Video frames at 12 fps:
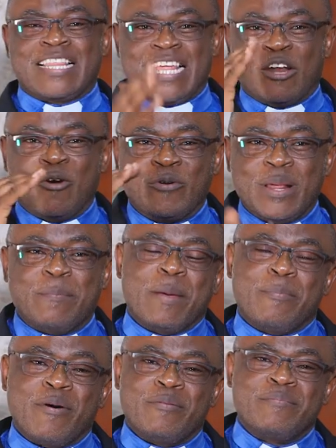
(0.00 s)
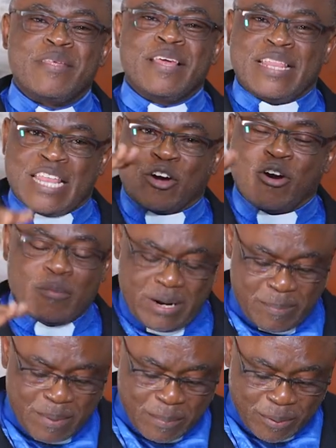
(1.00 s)
The lowly people, the
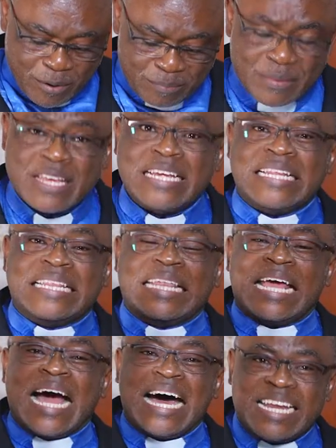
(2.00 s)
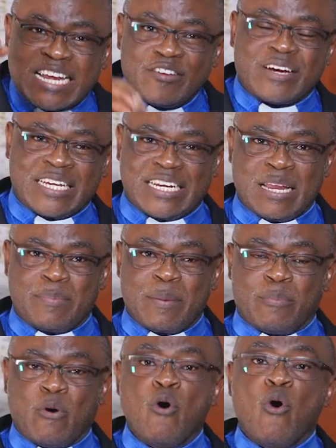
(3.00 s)
common people, the uneducated
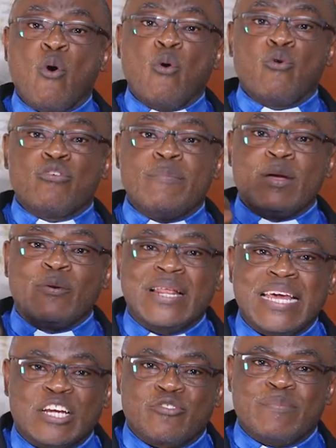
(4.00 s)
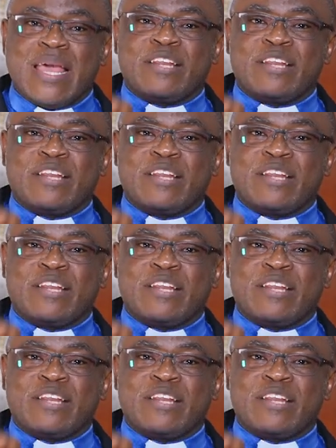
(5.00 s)
people, who would be willing to be